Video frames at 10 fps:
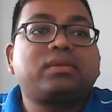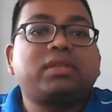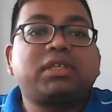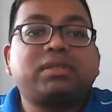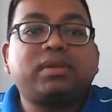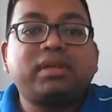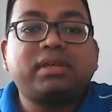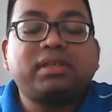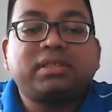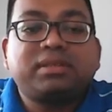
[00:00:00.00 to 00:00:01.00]
that's why
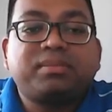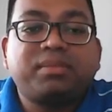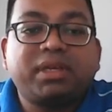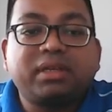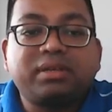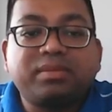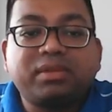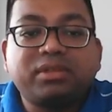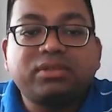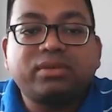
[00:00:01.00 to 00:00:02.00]
let us make it
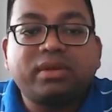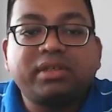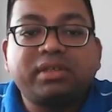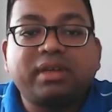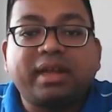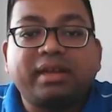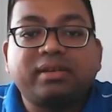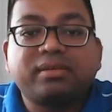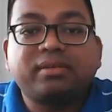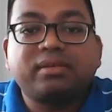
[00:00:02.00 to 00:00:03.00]
with a solid line.
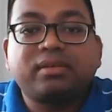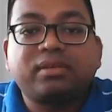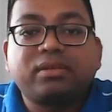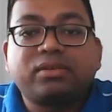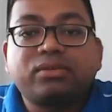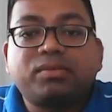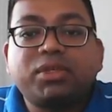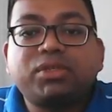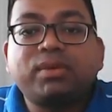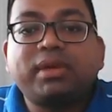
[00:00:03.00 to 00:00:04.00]
So
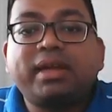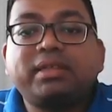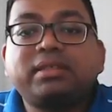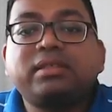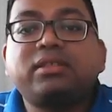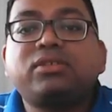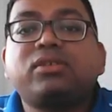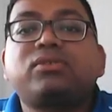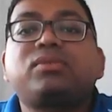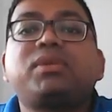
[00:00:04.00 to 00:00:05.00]
visualization is
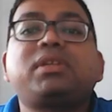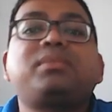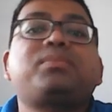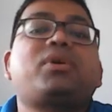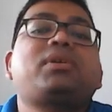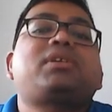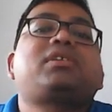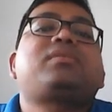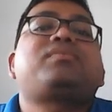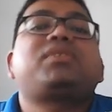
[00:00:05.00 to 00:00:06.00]
also very important
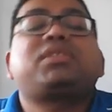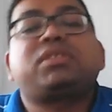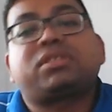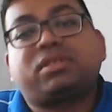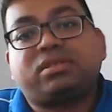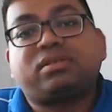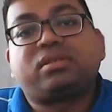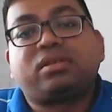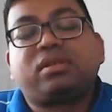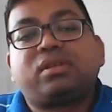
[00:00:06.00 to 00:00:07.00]
in physics.
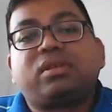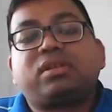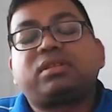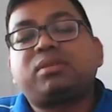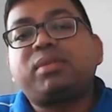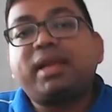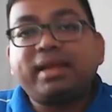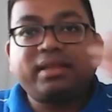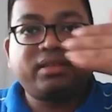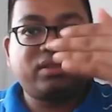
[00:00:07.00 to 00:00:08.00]
Some
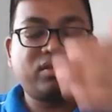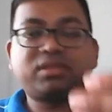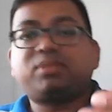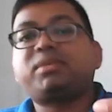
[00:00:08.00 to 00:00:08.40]
lines or some